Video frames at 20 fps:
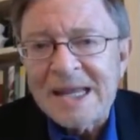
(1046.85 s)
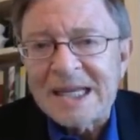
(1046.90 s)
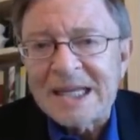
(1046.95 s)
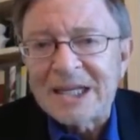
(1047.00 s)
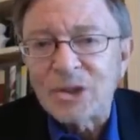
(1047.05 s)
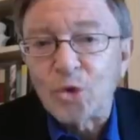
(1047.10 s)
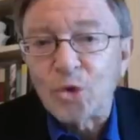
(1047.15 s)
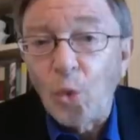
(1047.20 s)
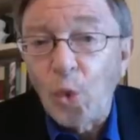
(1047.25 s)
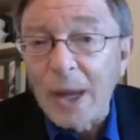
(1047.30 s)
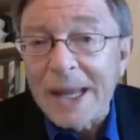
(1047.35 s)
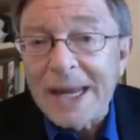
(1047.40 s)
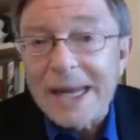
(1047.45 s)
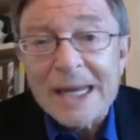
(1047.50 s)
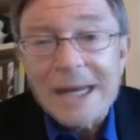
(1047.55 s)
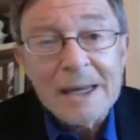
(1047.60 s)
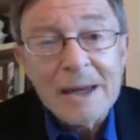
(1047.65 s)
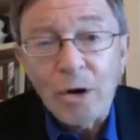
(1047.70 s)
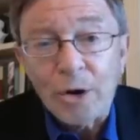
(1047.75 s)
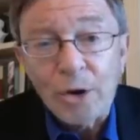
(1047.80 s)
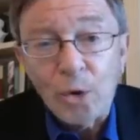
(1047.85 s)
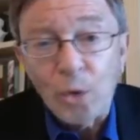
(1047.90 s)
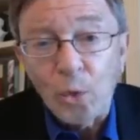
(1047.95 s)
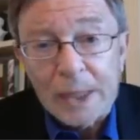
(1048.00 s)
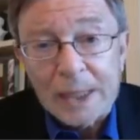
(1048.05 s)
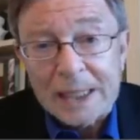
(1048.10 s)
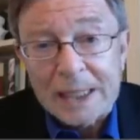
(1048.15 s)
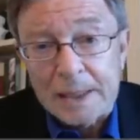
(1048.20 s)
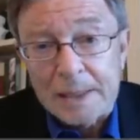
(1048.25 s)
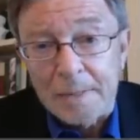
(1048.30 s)
is winning on a
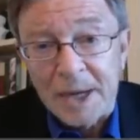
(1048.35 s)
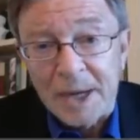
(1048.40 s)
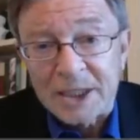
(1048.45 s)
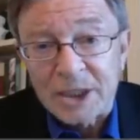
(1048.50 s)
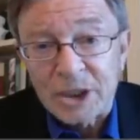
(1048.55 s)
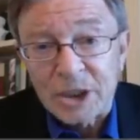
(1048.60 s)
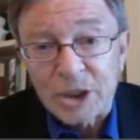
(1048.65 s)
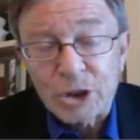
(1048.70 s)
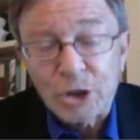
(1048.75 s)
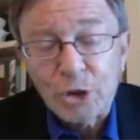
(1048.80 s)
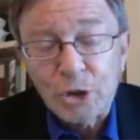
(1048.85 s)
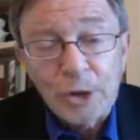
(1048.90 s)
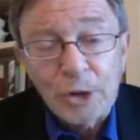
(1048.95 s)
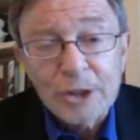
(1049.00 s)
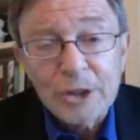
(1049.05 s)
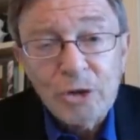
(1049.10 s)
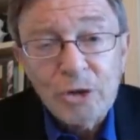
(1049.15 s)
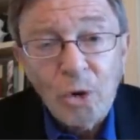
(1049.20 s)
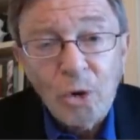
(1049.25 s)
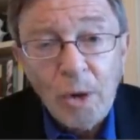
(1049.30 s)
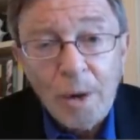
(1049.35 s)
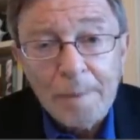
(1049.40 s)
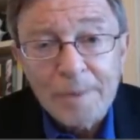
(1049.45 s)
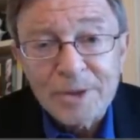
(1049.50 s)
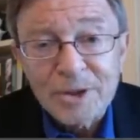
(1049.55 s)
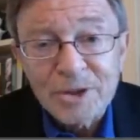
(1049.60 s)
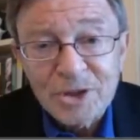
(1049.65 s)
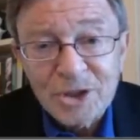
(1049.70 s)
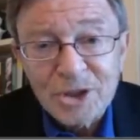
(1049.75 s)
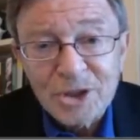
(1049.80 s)
weekly basis. There is no
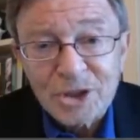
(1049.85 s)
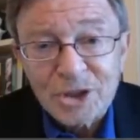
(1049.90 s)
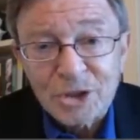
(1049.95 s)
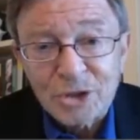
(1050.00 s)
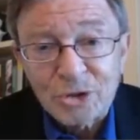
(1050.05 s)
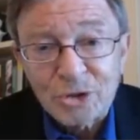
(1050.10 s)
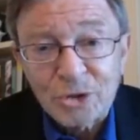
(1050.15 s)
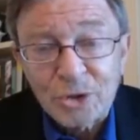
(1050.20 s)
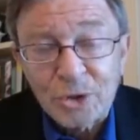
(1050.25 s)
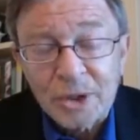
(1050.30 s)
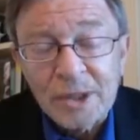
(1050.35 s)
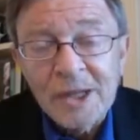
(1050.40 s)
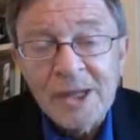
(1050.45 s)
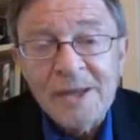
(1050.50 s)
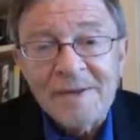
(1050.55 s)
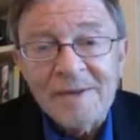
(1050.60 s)
opposition to it.